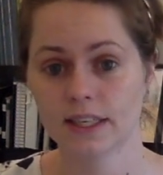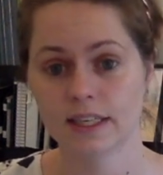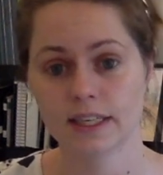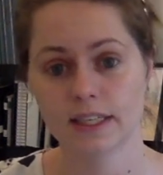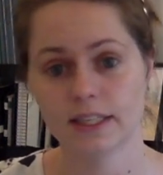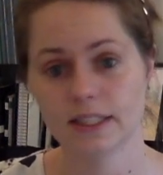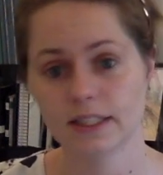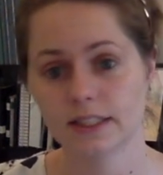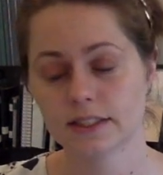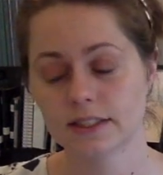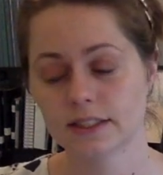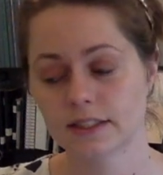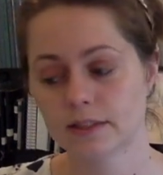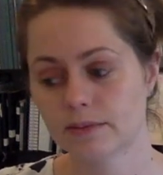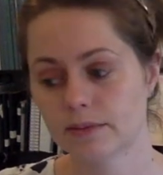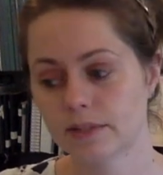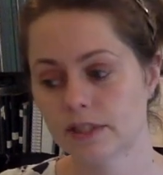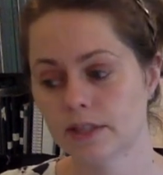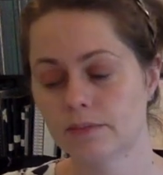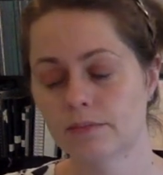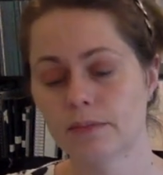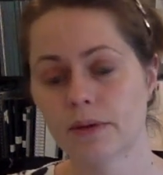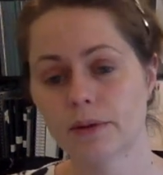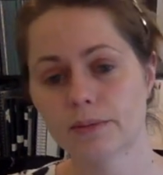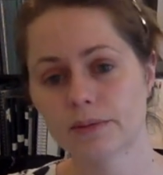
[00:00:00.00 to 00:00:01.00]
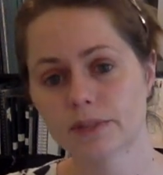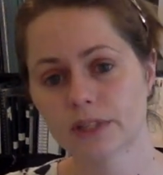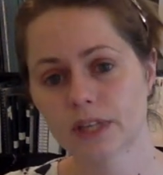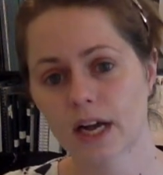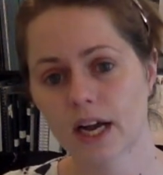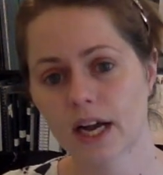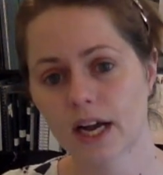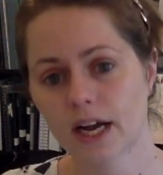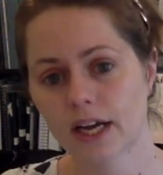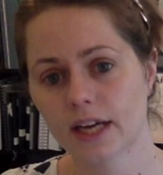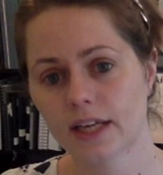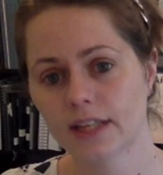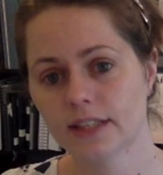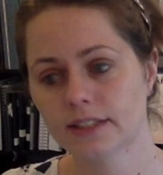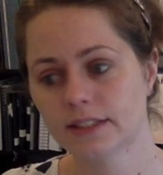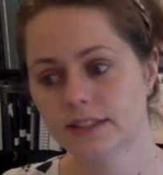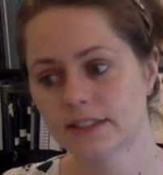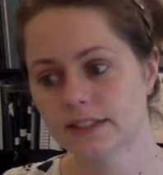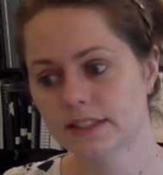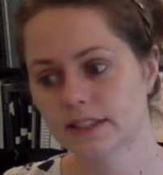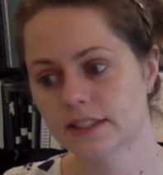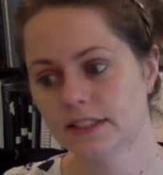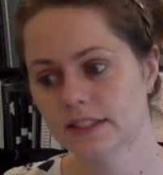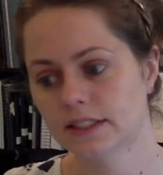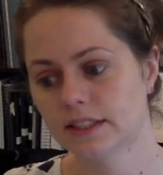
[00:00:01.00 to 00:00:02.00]
It needs to be
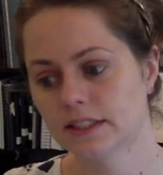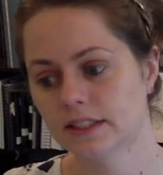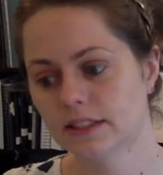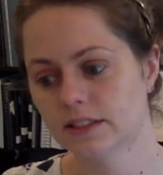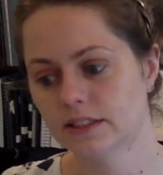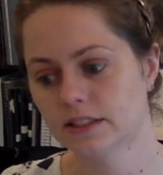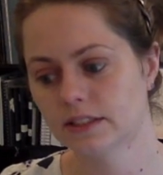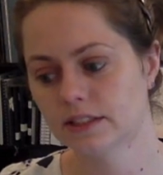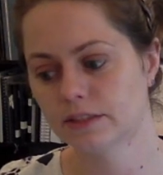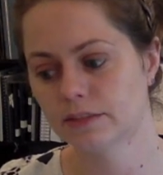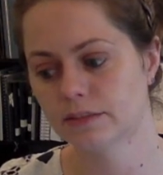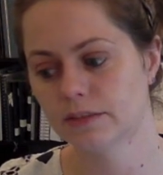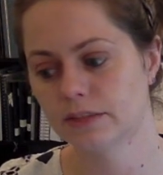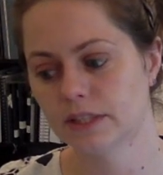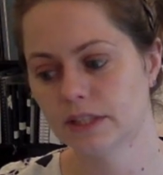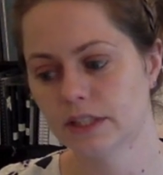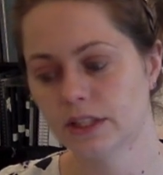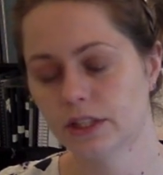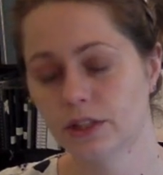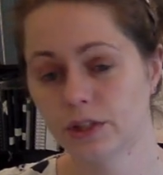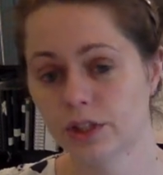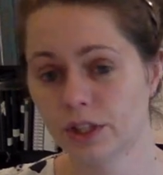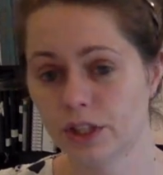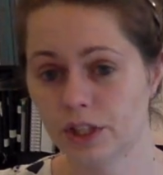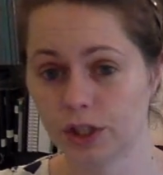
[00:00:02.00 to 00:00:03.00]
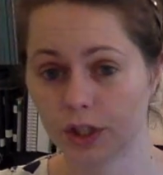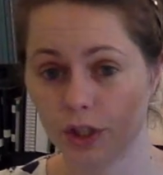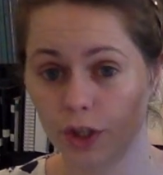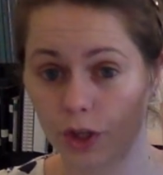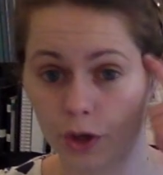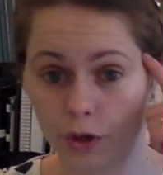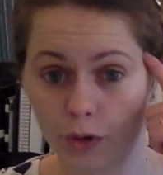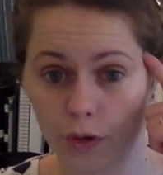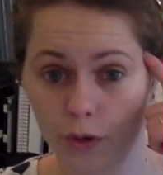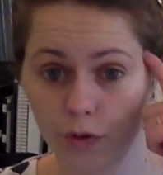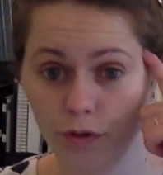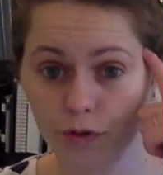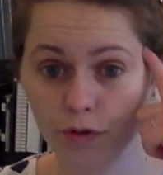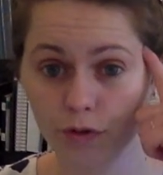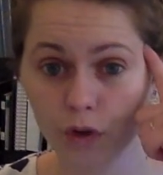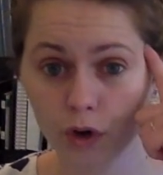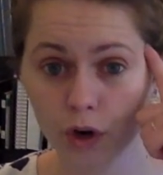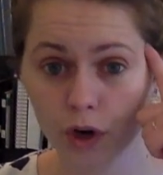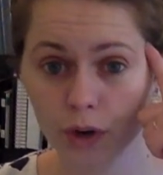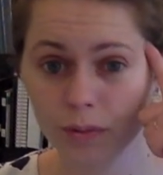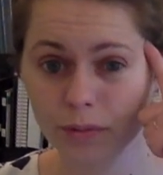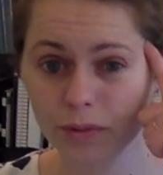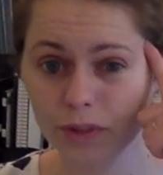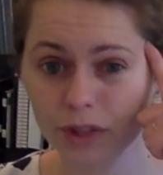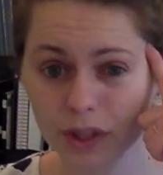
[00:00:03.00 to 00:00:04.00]
memorized, you need to know the
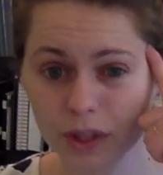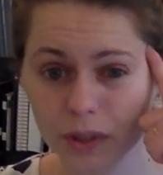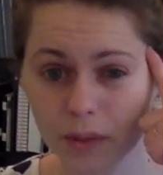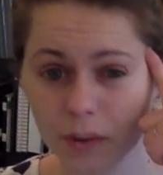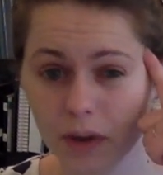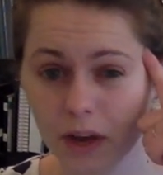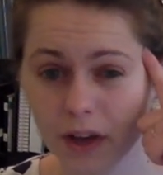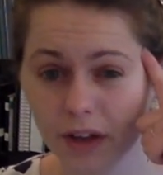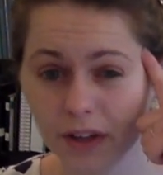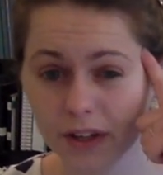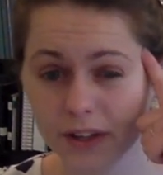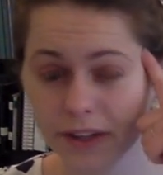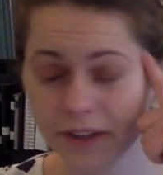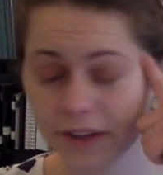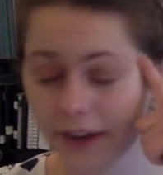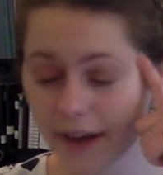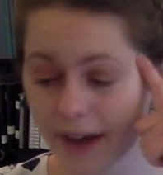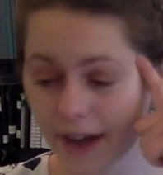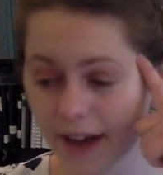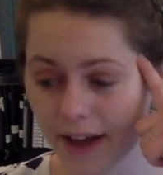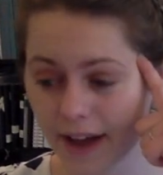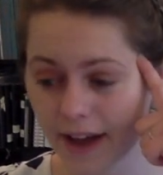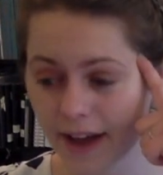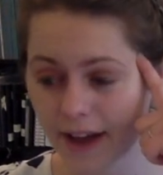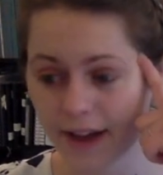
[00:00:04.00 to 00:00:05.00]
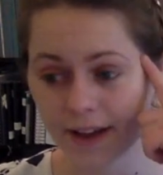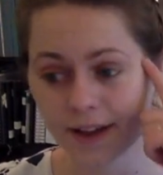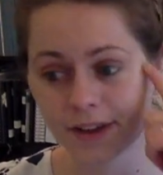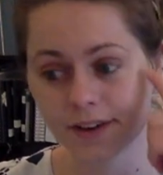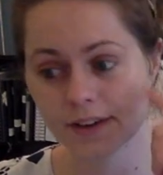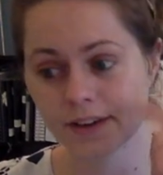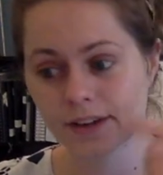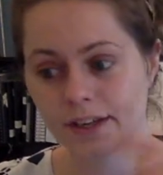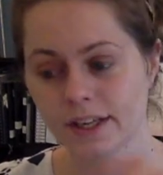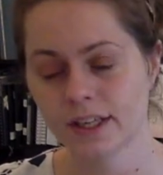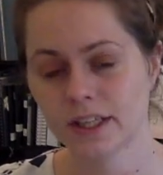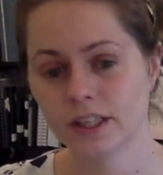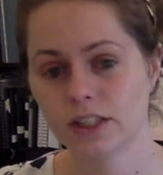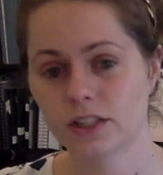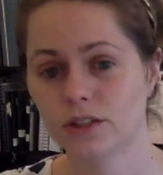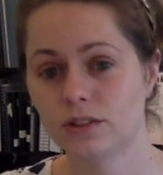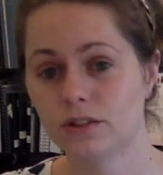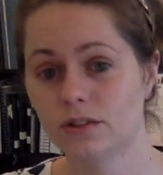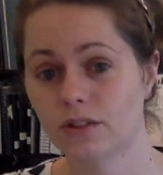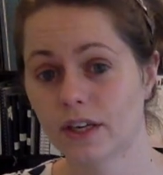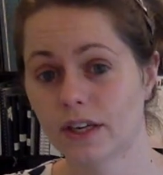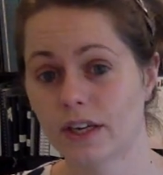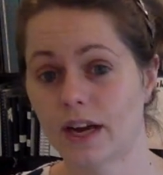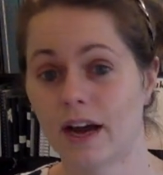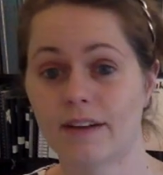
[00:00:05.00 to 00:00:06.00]
form really well in your head,
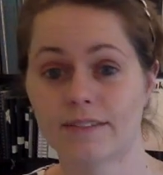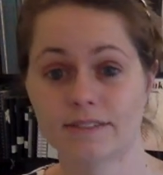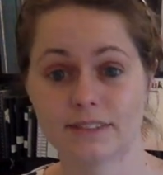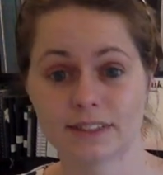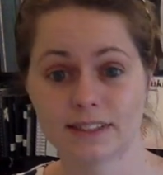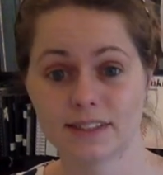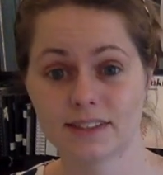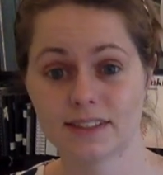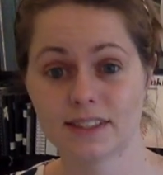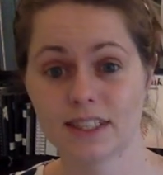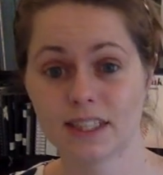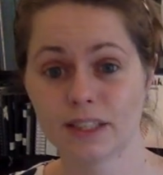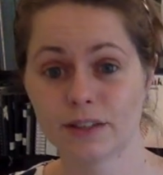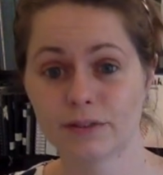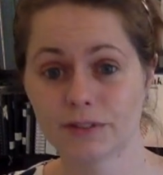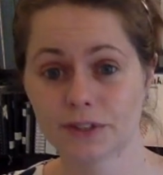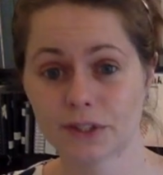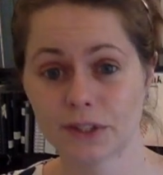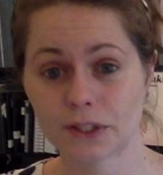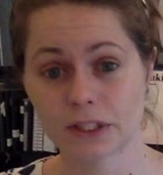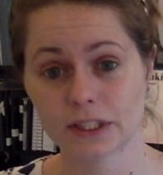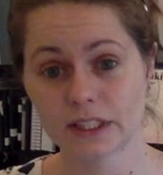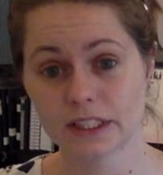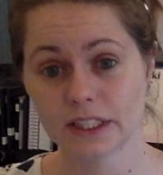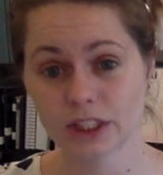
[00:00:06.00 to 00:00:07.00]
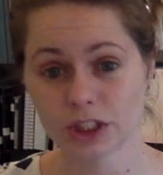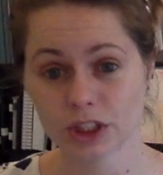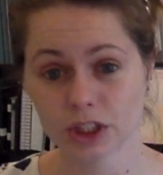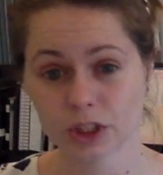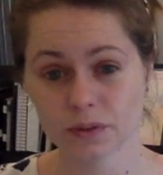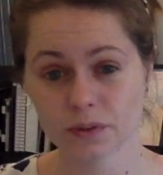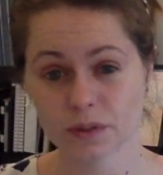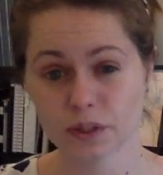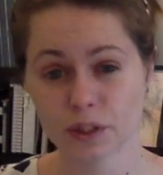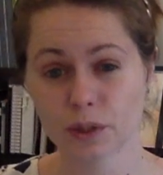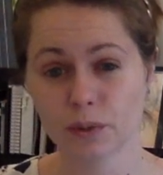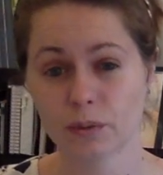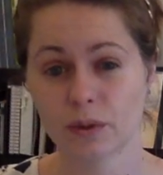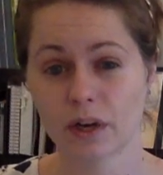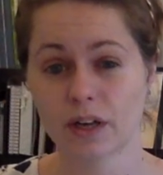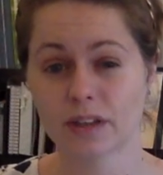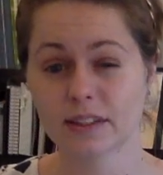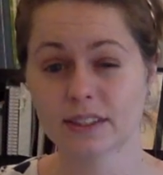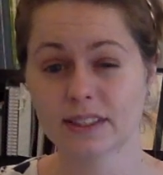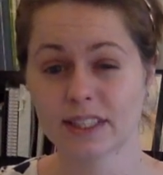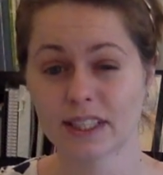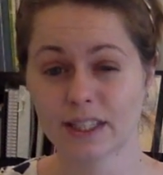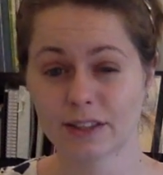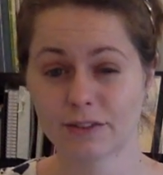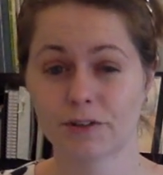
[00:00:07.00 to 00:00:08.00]
you have to sing it for your teacher really well,
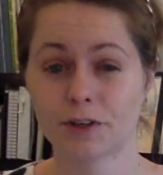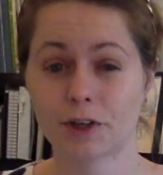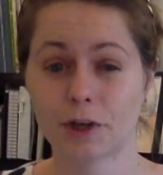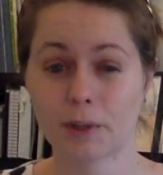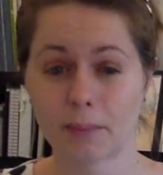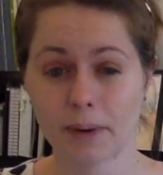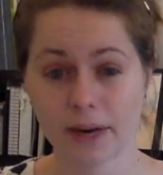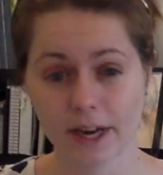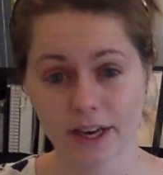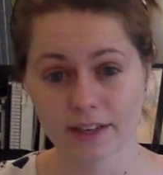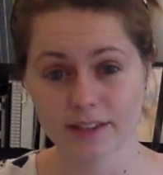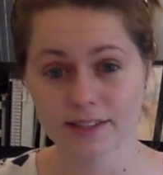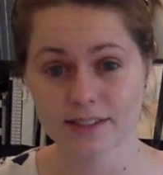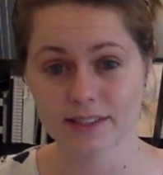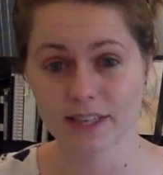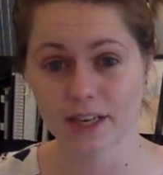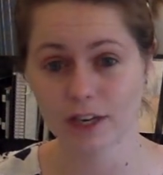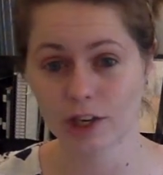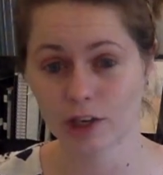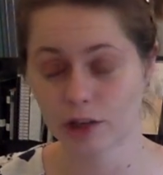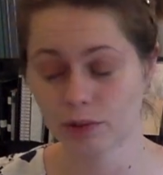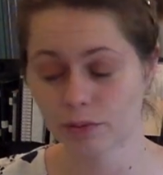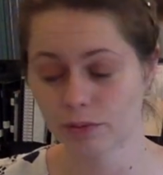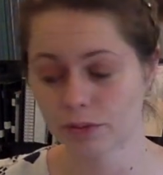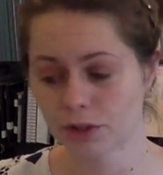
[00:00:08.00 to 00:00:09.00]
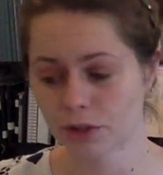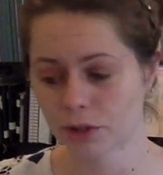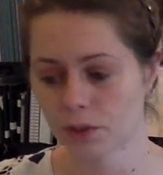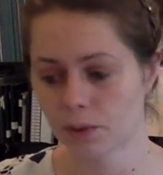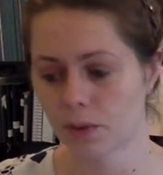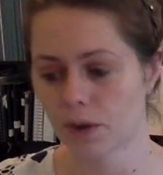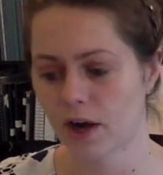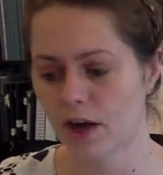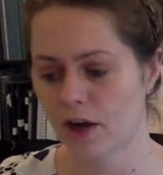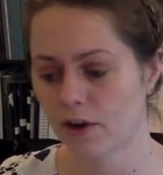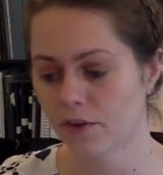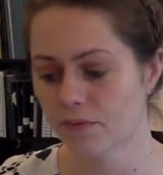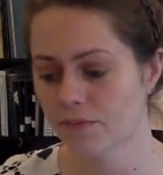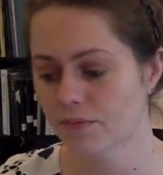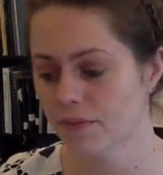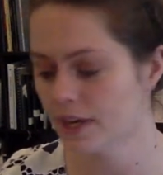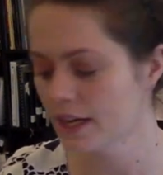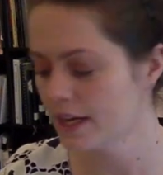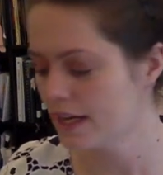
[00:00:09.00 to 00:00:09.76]
sing it for your parents at home really well.